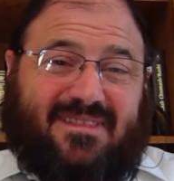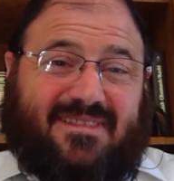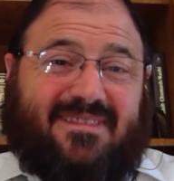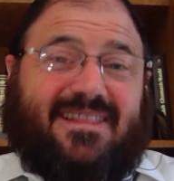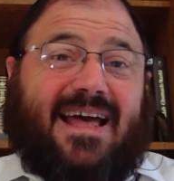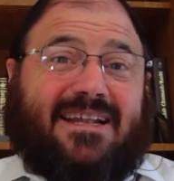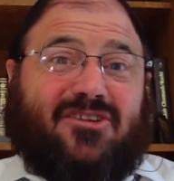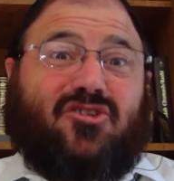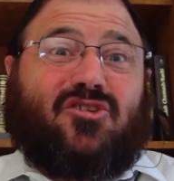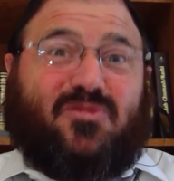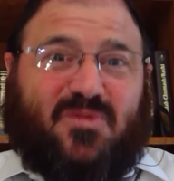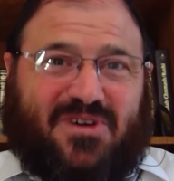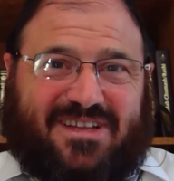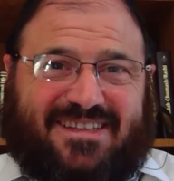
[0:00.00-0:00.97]
not good
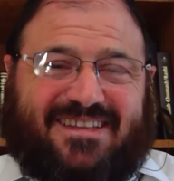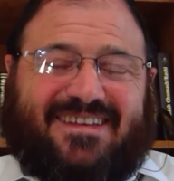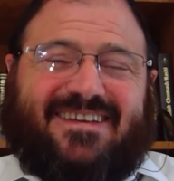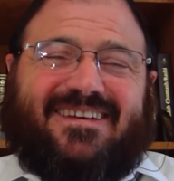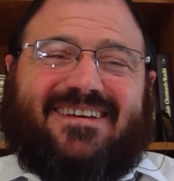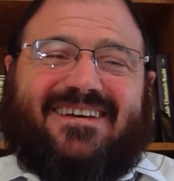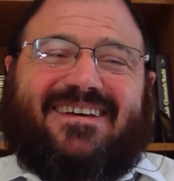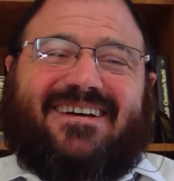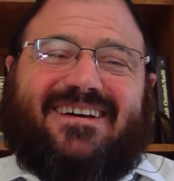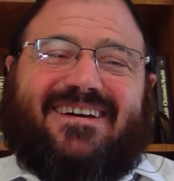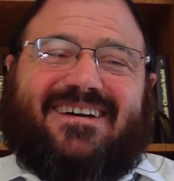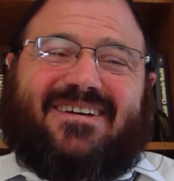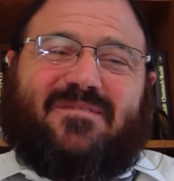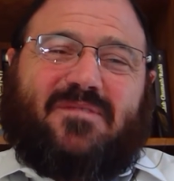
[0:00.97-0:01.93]
one,
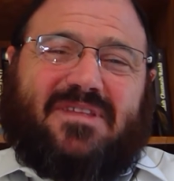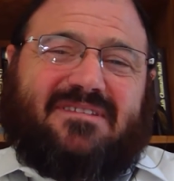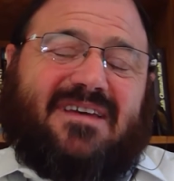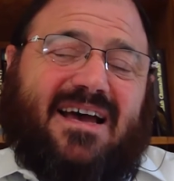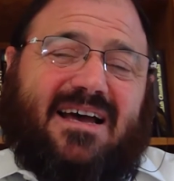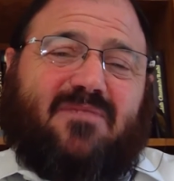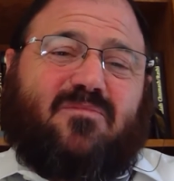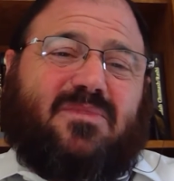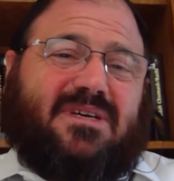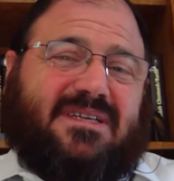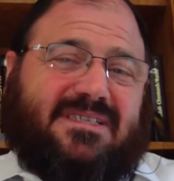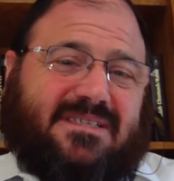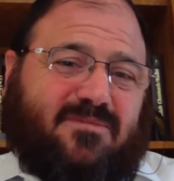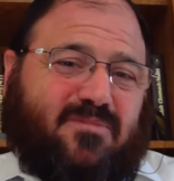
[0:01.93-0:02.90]
the Tam,
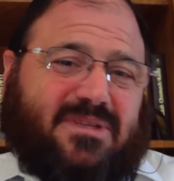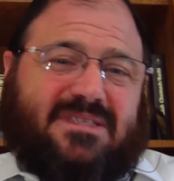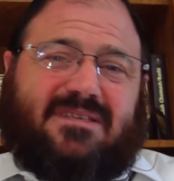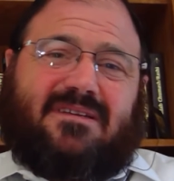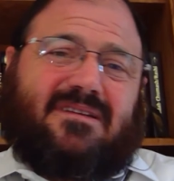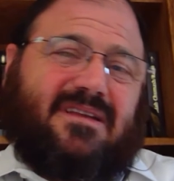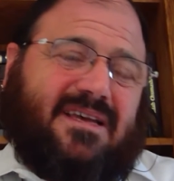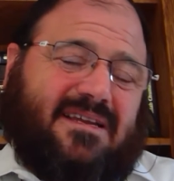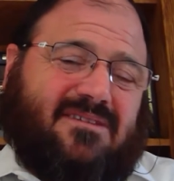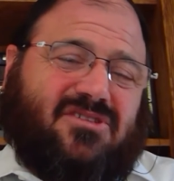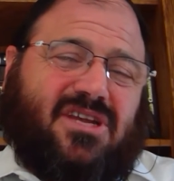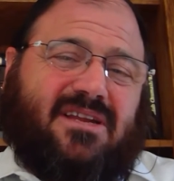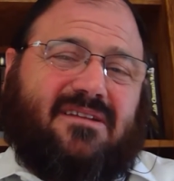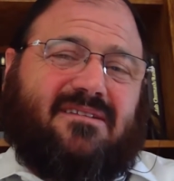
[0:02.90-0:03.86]
a simpleton, and a
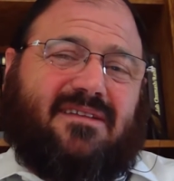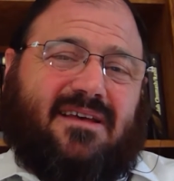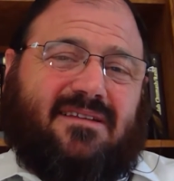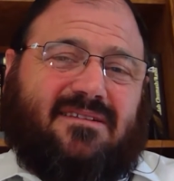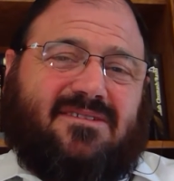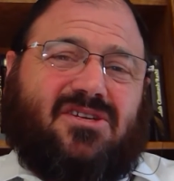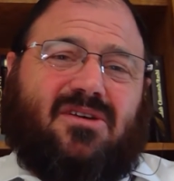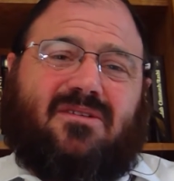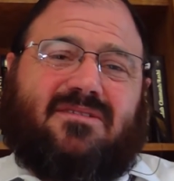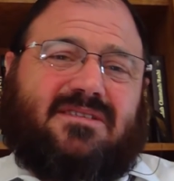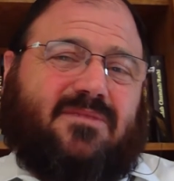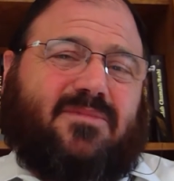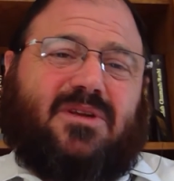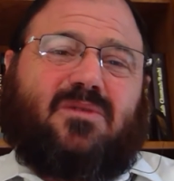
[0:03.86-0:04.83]
Sheni de Lishal,
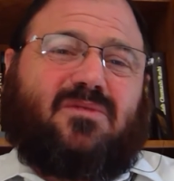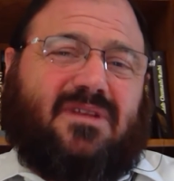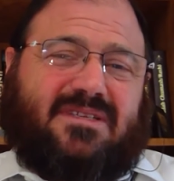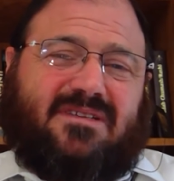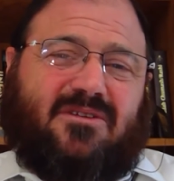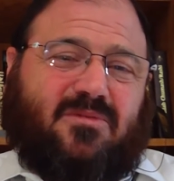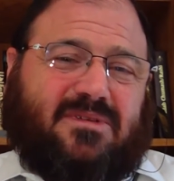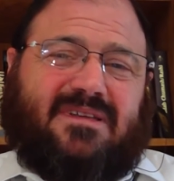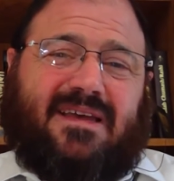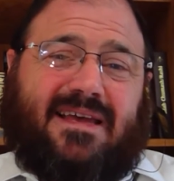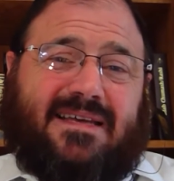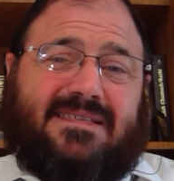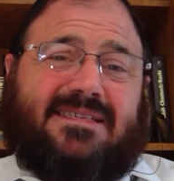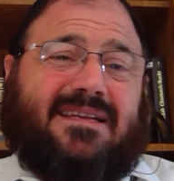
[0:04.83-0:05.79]
somebody who doesn't know what to
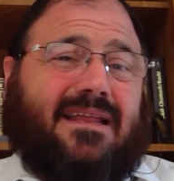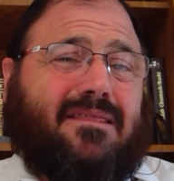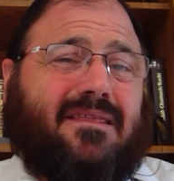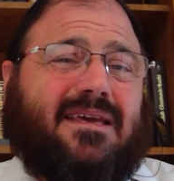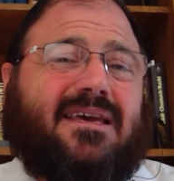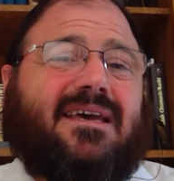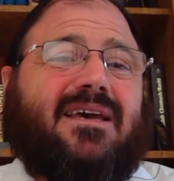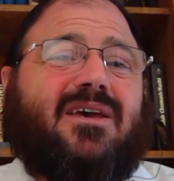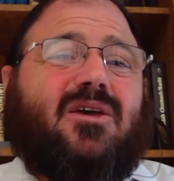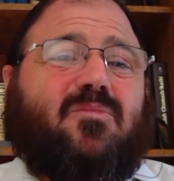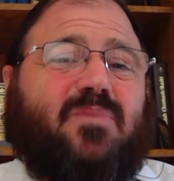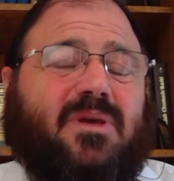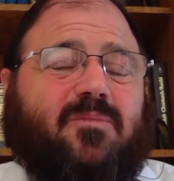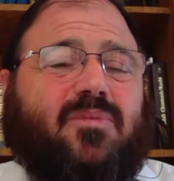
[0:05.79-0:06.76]
ask. And I think
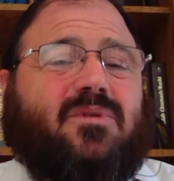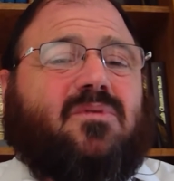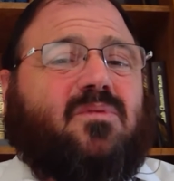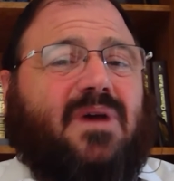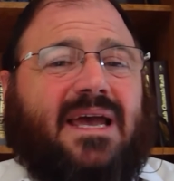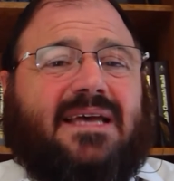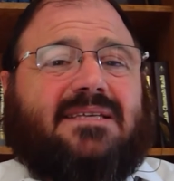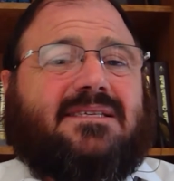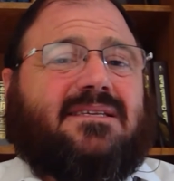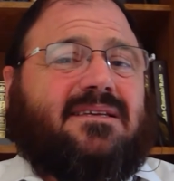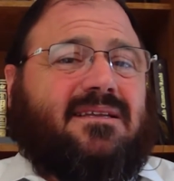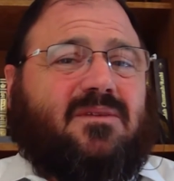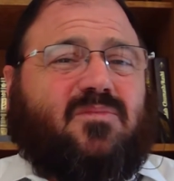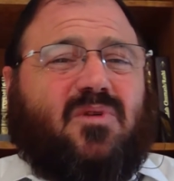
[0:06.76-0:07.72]
people who ask
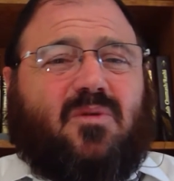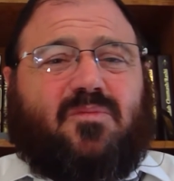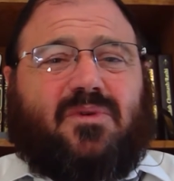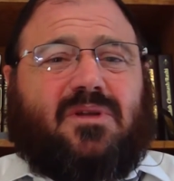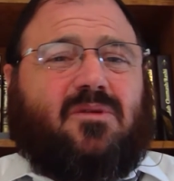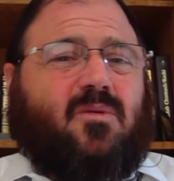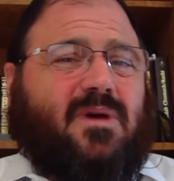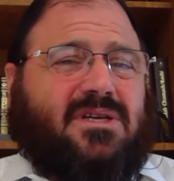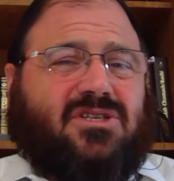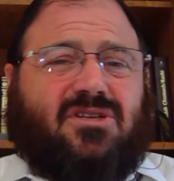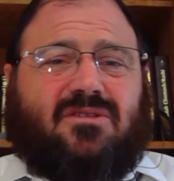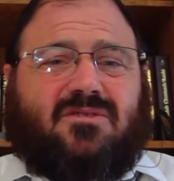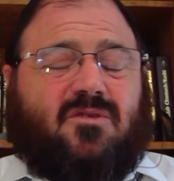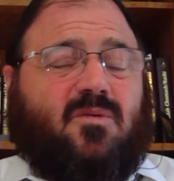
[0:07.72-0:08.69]
inappropriate
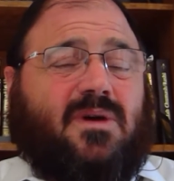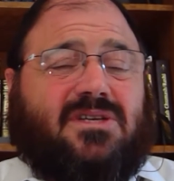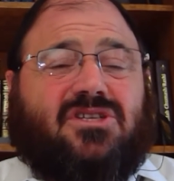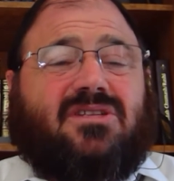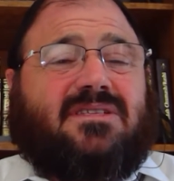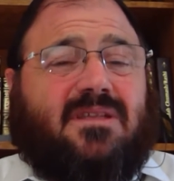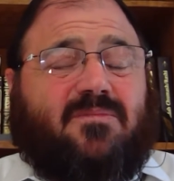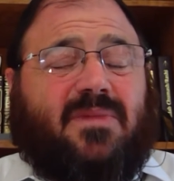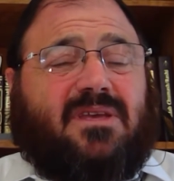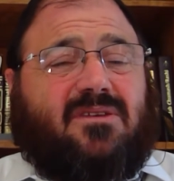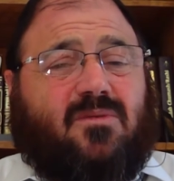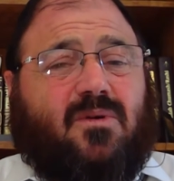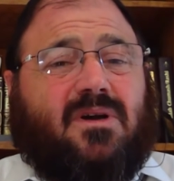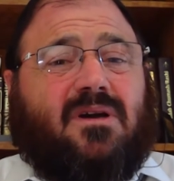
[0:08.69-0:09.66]
questions or questions that make
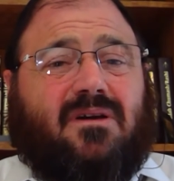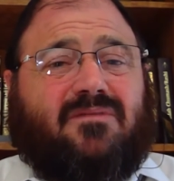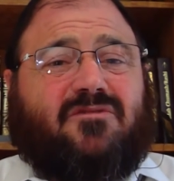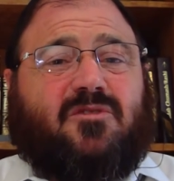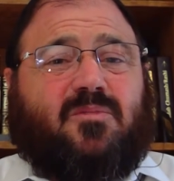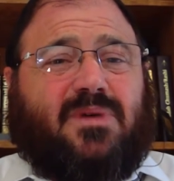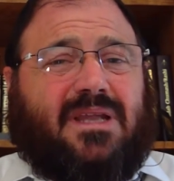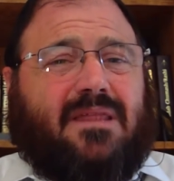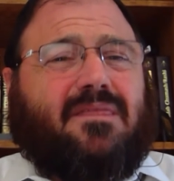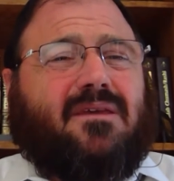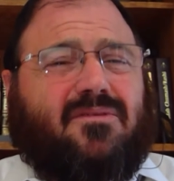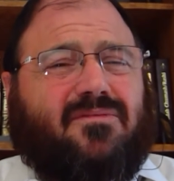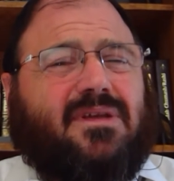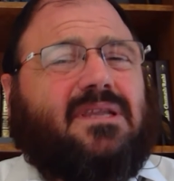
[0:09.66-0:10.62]
you uncomfortable, I
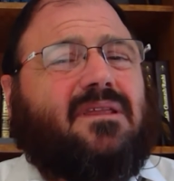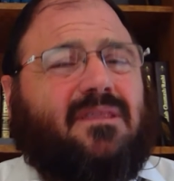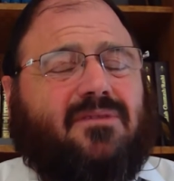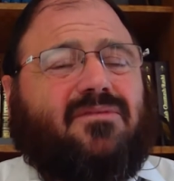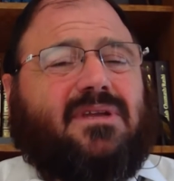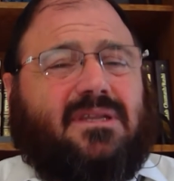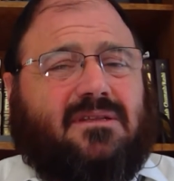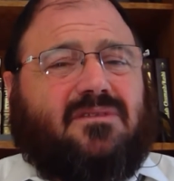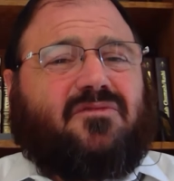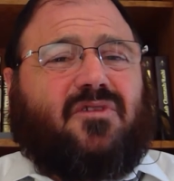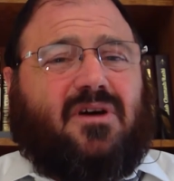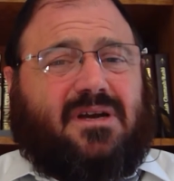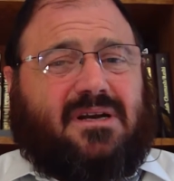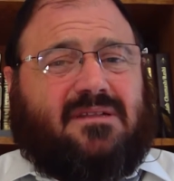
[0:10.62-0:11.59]
think they're really
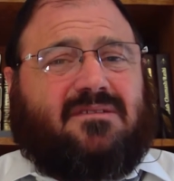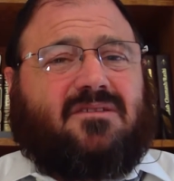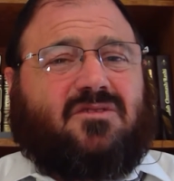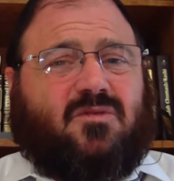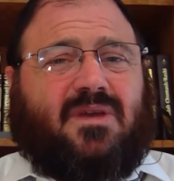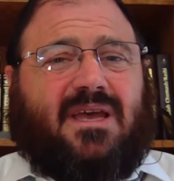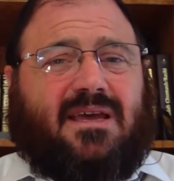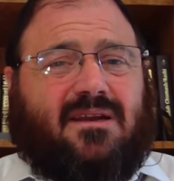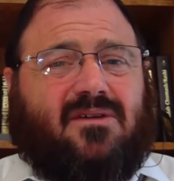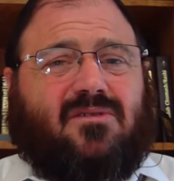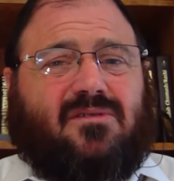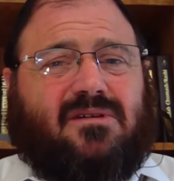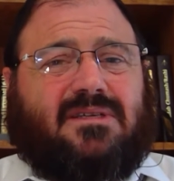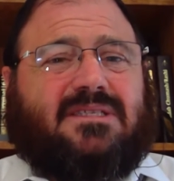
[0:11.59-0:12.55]
divided into 2
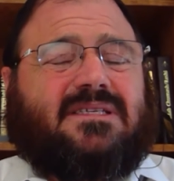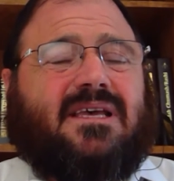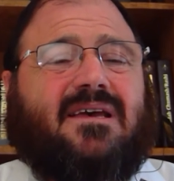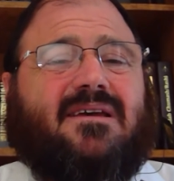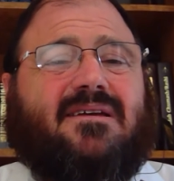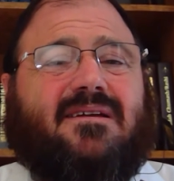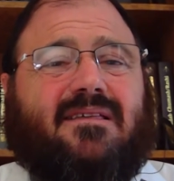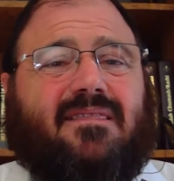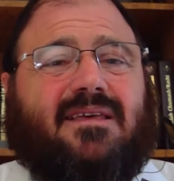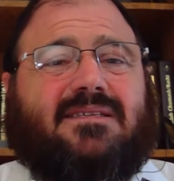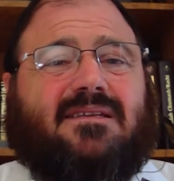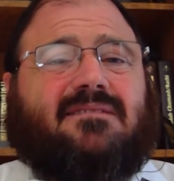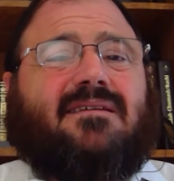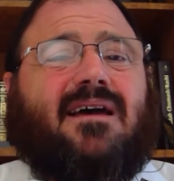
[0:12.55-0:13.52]
categories.
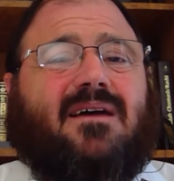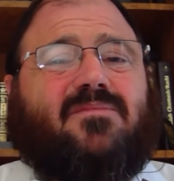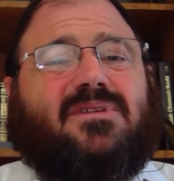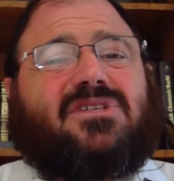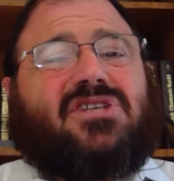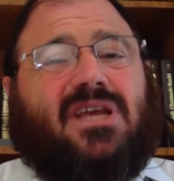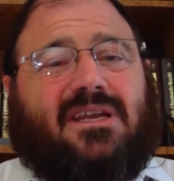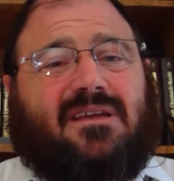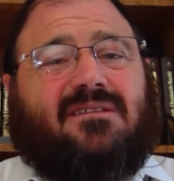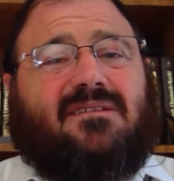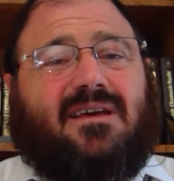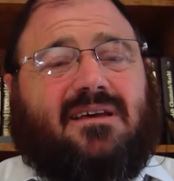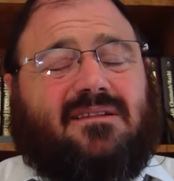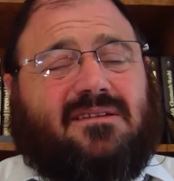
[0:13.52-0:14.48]
There's a Tam and Sheni
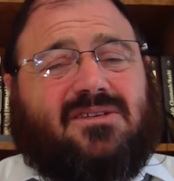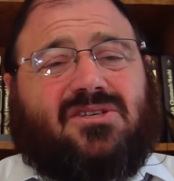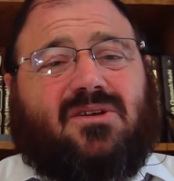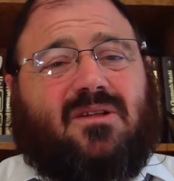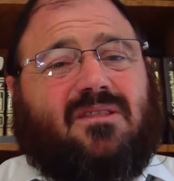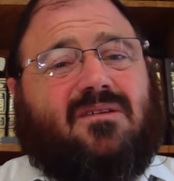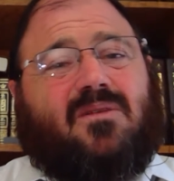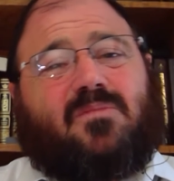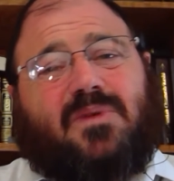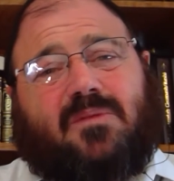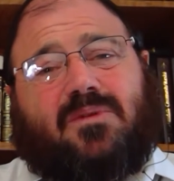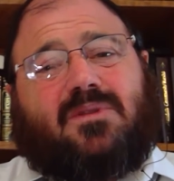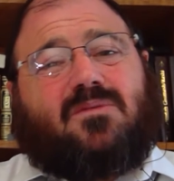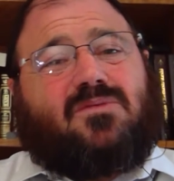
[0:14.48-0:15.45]
de Lishal. There are
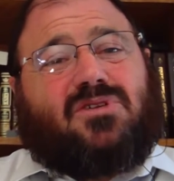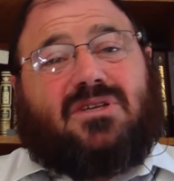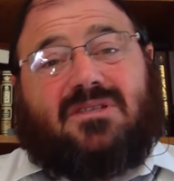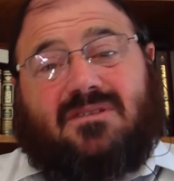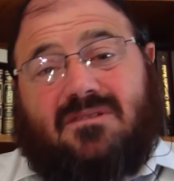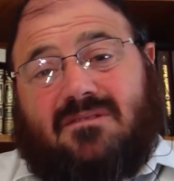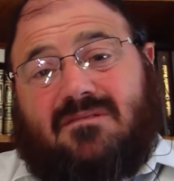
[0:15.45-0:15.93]
people who just